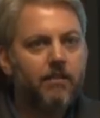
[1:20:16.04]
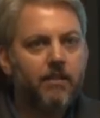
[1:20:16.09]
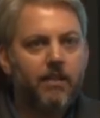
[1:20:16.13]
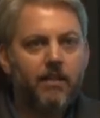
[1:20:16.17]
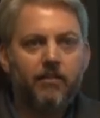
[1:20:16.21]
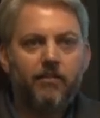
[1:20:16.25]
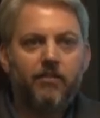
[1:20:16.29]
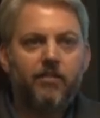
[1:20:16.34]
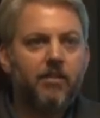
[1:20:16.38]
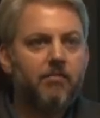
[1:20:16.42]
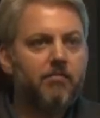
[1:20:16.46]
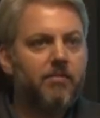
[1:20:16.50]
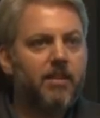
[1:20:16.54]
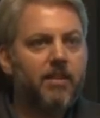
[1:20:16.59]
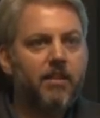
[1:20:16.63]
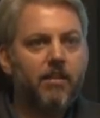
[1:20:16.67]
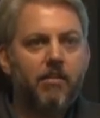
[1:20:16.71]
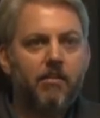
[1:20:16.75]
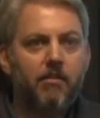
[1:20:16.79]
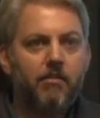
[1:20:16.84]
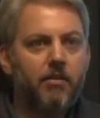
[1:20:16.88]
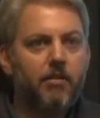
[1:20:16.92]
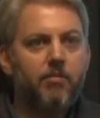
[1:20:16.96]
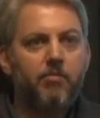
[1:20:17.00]
give somebody
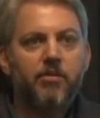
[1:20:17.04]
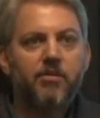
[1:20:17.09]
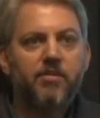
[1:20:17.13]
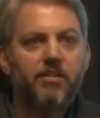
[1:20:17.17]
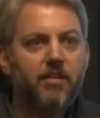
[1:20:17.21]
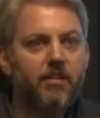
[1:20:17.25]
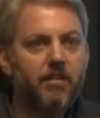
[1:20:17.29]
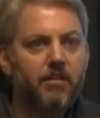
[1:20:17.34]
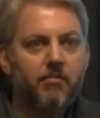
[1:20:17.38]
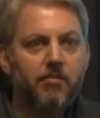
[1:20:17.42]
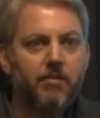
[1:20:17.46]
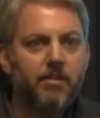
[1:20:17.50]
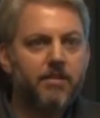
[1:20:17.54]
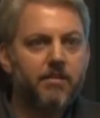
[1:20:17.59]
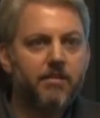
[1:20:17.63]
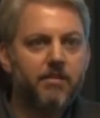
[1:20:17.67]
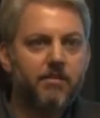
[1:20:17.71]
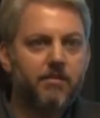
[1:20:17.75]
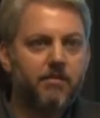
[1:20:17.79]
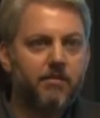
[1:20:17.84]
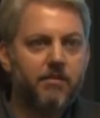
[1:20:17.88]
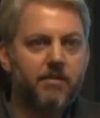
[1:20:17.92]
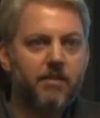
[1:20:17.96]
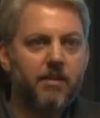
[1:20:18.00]
30% of the
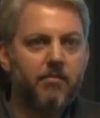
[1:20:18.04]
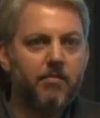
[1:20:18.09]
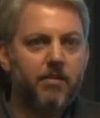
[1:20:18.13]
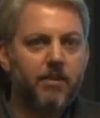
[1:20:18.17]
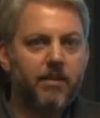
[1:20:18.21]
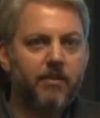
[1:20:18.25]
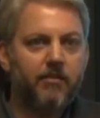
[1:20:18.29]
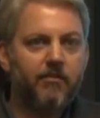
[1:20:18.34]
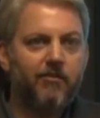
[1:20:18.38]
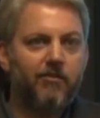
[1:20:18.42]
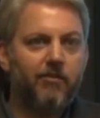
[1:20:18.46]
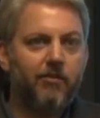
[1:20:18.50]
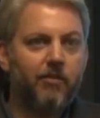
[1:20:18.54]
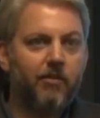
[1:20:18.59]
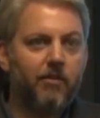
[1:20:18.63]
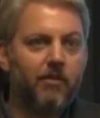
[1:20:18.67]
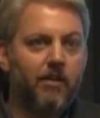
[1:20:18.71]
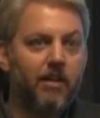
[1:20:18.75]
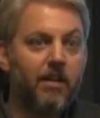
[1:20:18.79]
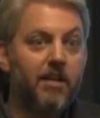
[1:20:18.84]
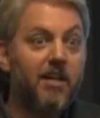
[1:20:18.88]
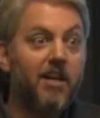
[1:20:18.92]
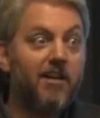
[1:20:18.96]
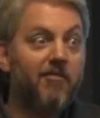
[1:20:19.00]
business or something
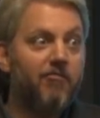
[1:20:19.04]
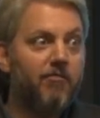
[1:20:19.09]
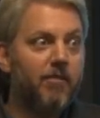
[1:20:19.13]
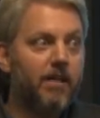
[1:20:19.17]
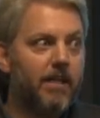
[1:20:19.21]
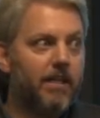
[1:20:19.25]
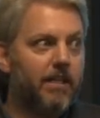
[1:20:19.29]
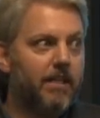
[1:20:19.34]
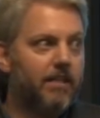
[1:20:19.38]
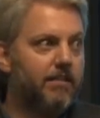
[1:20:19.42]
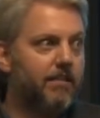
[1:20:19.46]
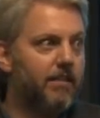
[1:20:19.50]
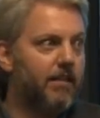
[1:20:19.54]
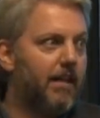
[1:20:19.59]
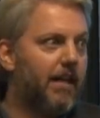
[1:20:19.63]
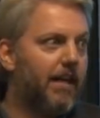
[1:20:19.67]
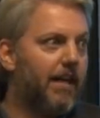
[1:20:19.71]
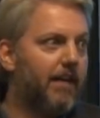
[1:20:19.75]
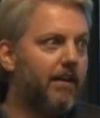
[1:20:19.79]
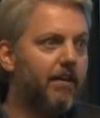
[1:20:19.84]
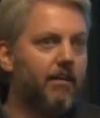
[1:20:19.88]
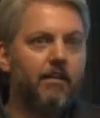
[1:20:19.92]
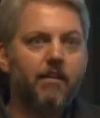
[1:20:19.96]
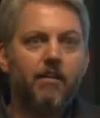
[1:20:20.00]
for enough money to
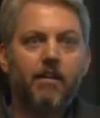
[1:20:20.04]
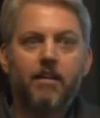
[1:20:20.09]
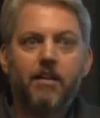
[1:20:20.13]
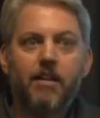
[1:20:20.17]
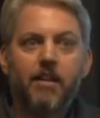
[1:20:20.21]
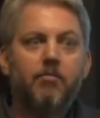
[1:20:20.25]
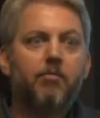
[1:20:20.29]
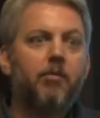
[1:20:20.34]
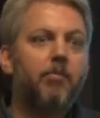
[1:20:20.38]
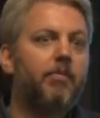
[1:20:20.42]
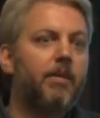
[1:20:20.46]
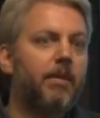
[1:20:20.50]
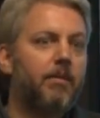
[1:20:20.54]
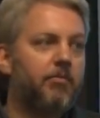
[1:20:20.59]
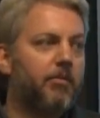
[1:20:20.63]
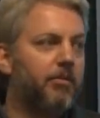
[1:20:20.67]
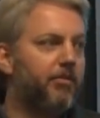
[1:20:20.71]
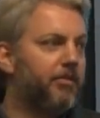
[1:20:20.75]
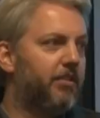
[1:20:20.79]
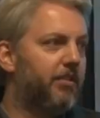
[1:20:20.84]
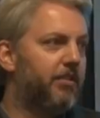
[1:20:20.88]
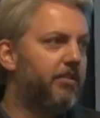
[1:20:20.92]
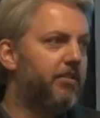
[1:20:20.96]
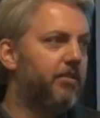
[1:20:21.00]
hire a couple
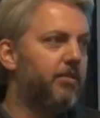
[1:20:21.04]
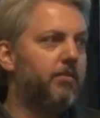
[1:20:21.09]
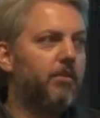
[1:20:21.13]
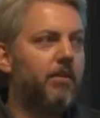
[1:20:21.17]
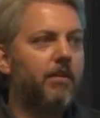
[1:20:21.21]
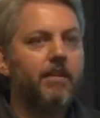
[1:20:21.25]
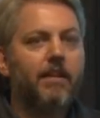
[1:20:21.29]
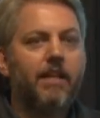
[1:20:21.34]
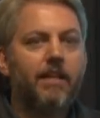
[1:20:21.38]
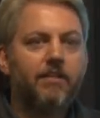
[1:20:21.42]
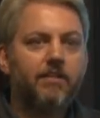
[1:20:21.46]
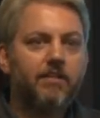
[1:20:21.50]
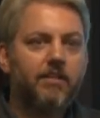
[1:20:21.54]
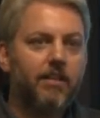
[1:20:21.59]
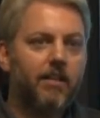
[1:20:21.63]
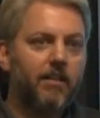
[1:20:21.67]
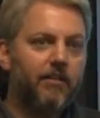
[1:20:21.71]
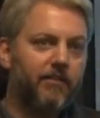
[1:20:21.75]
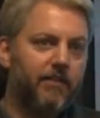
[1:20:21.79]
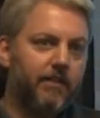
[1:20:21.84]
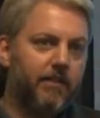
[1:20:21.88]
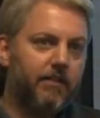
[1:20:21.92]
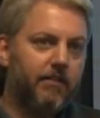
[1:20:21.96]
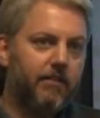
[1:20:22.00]
people to do all that
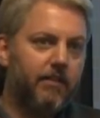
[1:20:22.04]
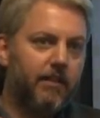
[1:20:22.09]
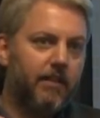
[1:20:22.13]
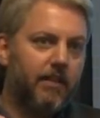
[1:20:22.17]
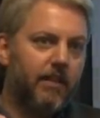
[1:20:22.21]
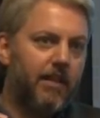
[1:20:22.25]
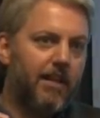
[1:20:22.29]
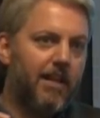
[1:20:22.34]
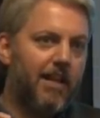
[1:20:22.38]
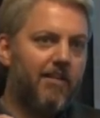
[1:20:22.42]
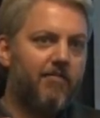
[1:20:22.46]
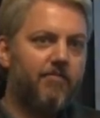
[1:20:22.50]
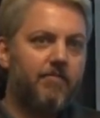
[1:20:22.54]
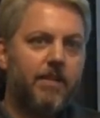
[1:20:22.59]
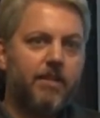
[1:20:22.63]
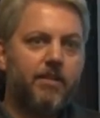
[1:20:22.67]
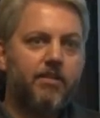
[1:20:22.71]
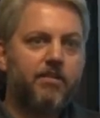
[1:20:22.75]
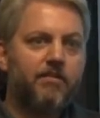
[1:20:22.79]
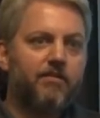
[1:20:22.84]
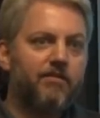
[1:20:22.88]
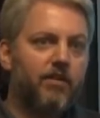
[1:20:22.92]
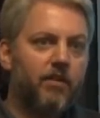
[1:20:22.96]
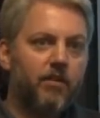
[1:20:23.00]
stuff and have me
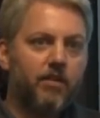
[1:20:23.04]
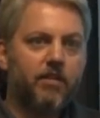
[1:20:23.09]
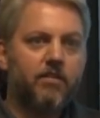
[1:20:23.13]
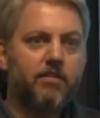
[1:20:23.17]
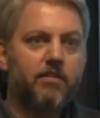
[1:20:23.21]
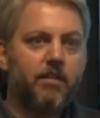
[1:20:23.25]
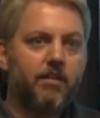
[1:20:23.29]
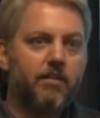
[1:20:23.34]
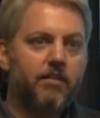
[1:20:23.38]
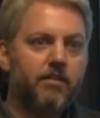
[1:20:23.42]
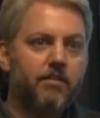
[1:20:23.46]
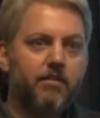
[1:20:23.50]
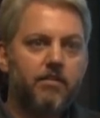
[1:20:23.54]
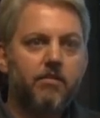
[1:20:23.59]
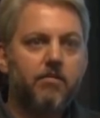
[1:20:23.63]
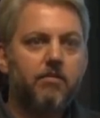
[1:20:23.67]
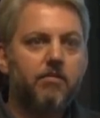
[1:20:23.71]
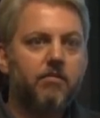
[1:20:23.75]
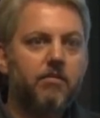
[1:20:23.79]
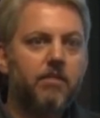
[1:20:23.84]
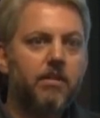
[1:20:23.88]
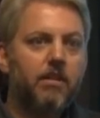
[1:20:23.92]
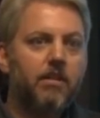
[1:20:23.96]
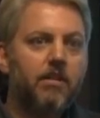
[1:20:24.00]
just focus on the
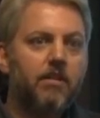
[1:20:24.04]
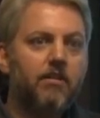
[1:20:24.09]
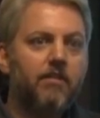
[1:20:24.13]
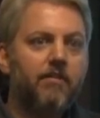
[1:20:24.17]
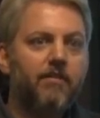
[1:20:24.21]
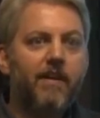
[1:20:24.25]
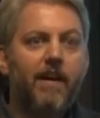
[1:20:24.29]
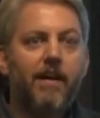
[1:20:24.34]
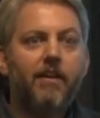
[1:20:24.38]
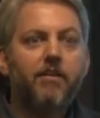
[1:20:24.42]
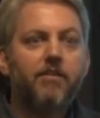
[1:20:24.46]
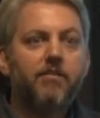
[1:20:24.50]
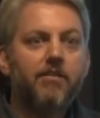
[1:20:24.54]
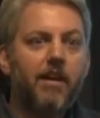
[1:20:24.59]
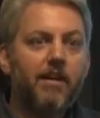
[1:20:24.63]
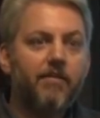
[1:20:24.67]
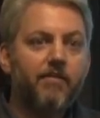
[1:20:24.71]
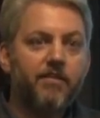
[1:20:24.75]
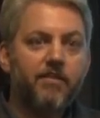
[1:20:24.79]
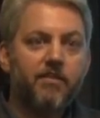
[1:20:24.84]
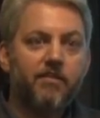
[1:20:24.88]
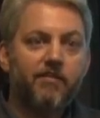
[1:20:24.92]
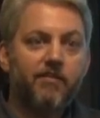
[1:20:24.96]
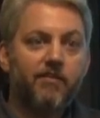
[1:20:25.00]
two value
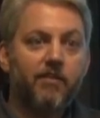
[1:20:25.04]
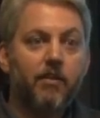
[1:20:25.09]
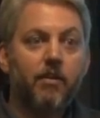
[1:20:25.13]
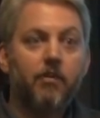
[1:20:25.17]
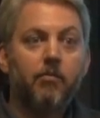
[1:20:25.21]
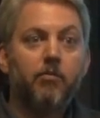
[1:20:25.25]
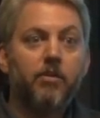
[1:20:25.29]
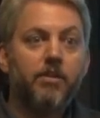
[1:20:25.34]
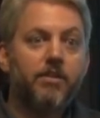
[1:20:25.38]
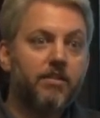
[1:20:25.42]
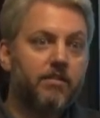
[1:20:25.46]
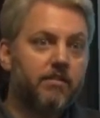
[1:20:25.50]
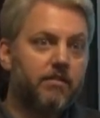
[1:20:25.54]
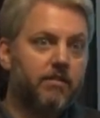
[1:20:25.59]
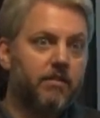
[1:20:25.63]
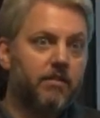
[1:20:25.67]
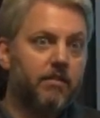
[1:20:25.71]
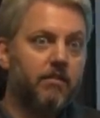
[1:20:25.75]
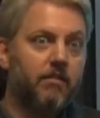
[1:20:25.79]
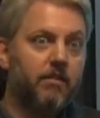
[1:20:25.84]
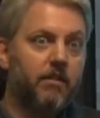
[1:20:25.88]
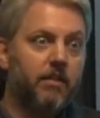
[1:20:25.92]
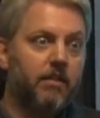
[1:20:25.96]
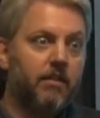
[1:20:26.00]
drivers of the firm, which is
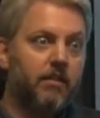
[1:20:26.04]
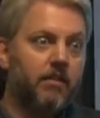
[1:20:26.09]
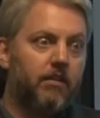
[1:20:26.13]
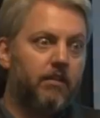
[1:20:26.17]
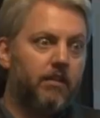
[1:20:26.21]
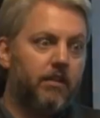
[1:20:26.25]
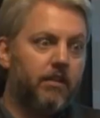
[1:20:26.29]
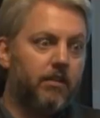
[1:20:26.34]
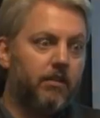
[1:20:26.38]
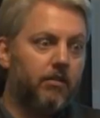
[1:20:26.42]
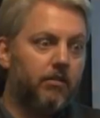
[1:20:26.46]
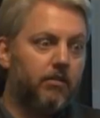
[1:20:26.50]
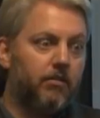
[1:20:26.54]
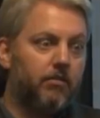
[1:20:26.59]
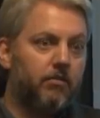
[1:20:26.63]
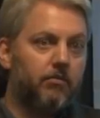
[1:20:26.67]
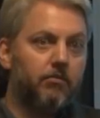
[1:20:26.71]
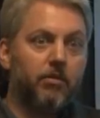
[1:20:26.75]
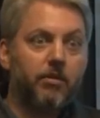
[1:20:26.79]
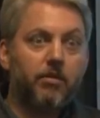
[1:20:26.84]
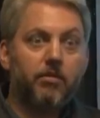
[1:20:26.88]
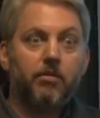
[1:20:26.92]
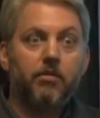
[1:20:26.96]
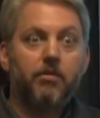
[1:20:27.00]
to, you know,
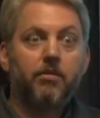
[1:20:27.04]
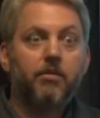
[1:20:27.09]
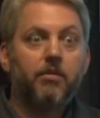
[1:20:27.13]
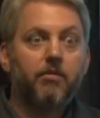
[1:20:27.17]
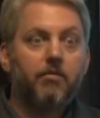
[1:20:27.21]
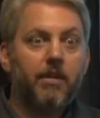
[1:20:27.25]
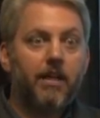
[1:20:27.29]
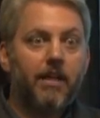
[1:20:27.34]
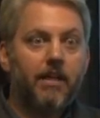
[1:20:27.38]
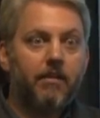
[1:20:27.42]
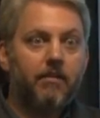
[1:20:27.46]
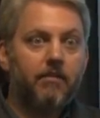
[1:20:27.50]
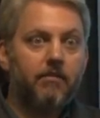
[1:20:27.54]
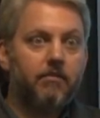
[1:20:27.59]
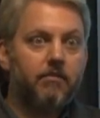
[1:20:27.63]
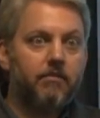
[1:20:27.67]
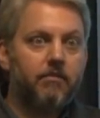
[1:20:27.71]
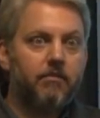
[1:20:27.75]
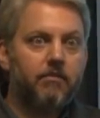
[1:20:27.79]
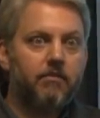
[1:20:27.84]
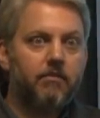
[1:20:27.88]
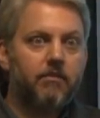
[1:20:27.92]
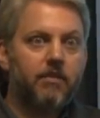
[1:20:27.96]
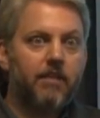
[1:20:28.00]
recruit the right
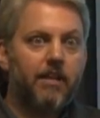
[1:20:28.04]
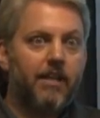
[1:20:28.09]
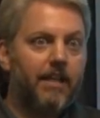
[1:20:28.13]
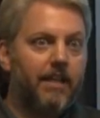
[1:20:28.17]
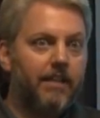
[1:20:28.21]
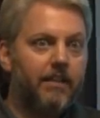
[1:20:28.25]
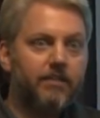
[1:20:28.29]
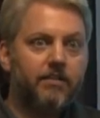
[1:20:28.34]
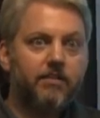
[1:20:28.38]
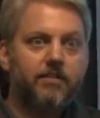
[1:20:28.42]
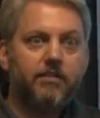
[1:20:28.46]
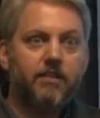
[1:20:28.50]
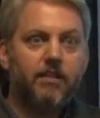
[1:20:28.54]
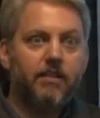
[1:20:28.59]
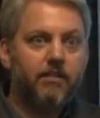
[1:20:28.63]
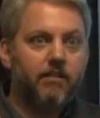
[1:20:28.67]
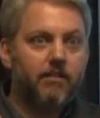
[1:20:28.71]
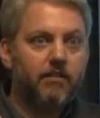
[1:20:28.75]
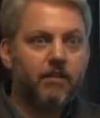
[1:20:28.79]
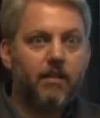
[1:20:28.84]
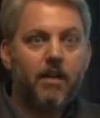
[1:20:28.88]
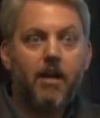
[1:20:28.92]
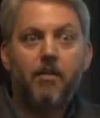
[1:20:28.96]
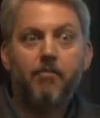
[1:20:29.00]
clients
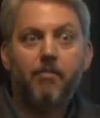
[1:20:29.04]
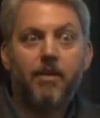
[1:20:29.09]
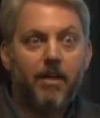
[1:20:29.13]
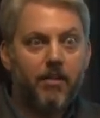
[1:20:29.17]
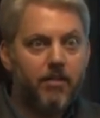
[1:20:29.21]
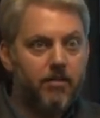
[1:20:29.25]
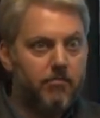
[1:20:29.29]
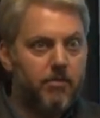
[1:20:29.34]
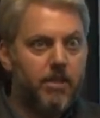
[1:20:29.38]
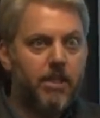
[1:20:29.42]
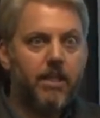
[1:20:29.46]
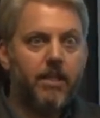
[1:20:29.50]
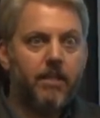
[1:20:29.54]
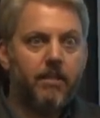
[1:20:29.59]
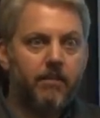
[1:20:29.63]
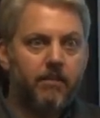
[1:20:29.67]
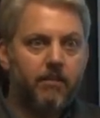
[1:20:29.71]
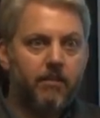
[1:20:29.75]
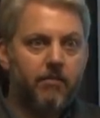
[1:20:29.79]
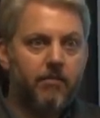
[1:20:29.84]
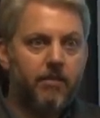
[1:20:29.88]
and to compound the money.